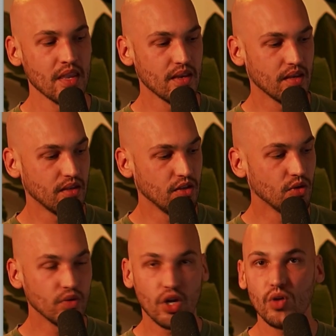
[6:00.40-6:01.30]
You'll
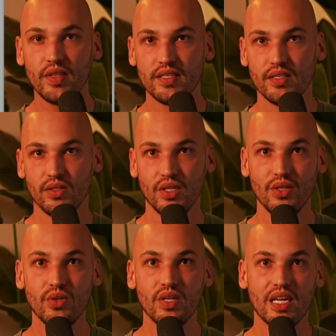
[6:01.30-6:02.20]
know this is
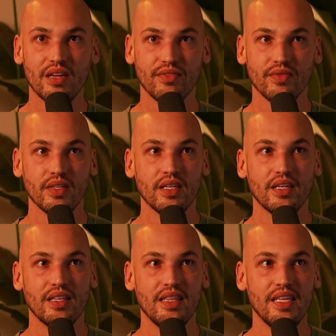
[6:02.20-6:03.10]
you if
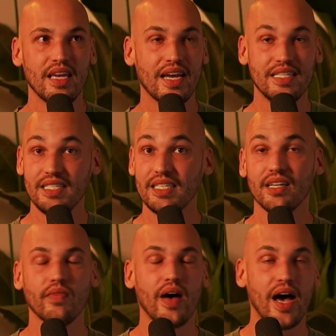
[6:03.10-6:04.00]
the idea
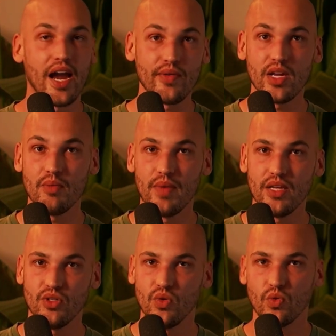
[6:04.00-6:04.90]
of hiring
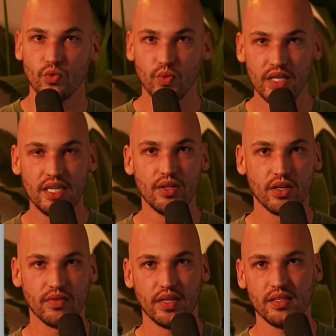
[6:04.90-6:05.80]
makes you really
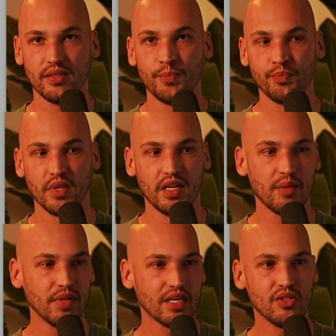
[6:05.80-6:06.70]
nervous. And not
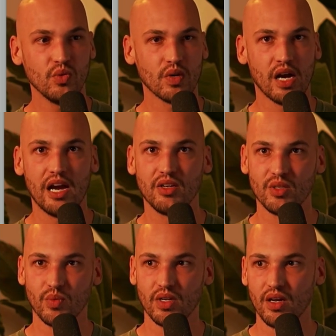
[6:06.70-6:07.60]
because you want to hire
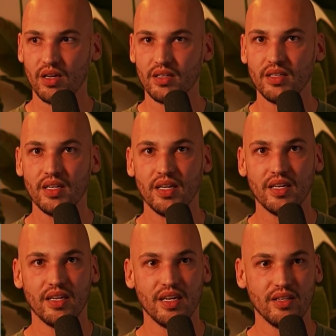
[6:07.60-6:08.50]
someone on
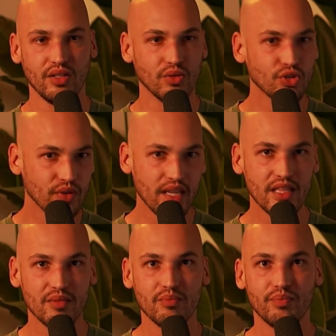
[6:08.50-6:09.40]
and train
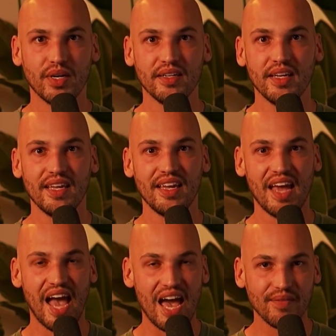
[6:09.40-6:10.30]
them, but
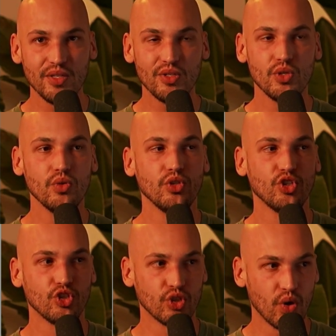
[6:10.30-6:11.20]
having to
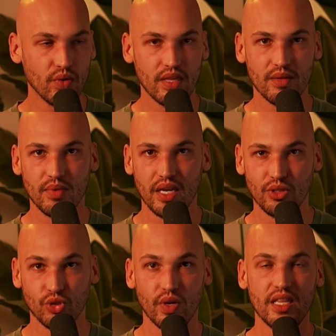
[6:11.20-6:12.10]
show them and
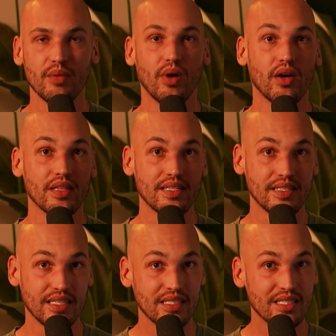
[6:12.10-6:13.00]
train them on the
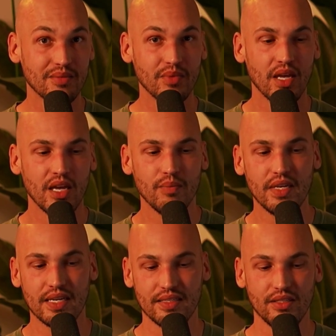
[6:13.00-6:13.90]
system,
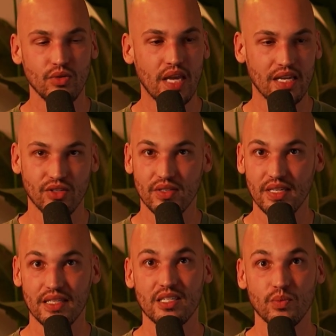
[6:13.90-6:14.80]
because you can't just
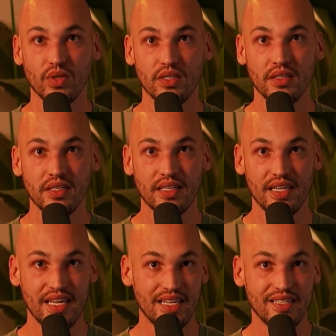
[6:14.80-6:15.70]
set someone
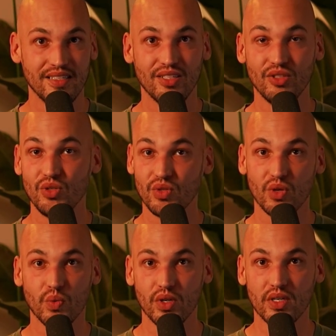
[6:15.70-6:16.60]
in to do their
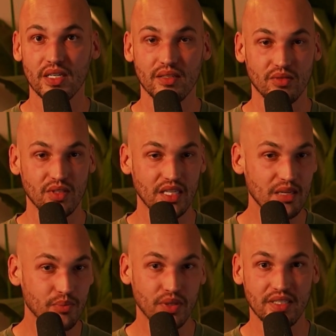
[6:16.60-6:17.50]
work and to
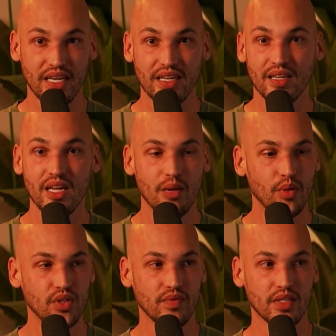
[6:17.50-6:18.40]
input data,
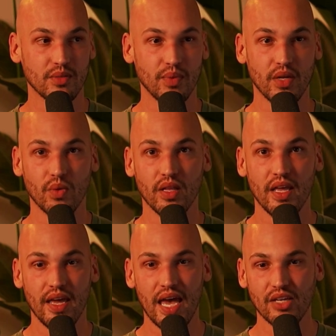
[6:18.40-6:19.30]
but you have to explain, well,
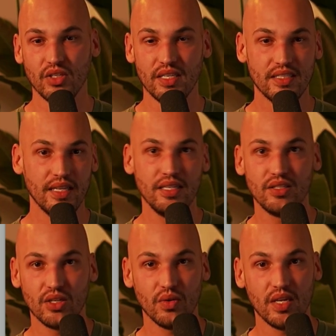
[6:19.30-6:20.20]
actually this thing needs
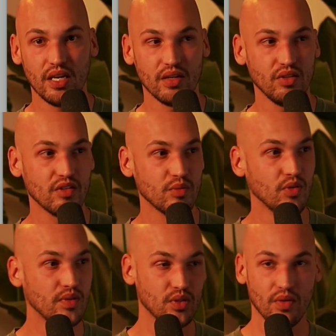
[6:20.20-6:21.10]
to go here, and then you have to move
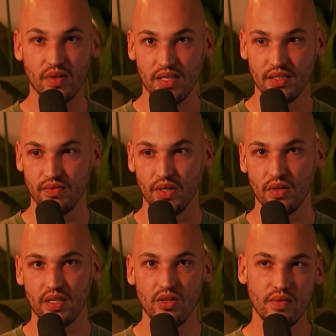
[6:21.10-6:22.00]
this over to this field,
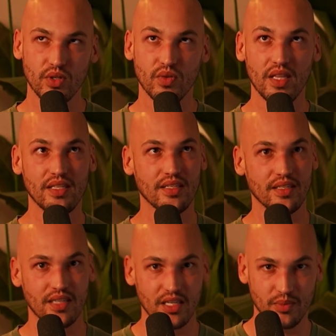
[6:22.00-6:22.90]
and then you have to create this
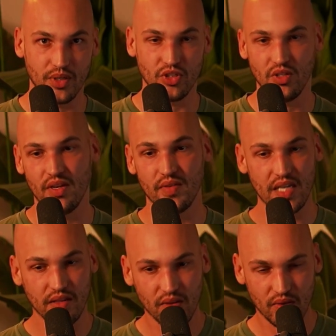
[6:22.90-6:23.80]
Excel spreadsheet, you have to
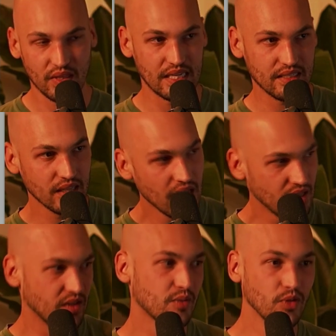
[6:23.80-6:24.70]
download this,
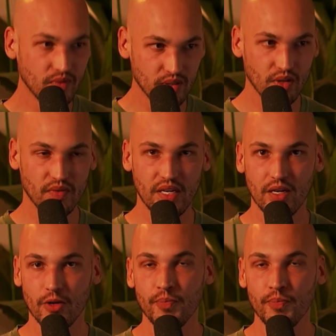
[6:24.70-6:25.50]
you have to move this over here.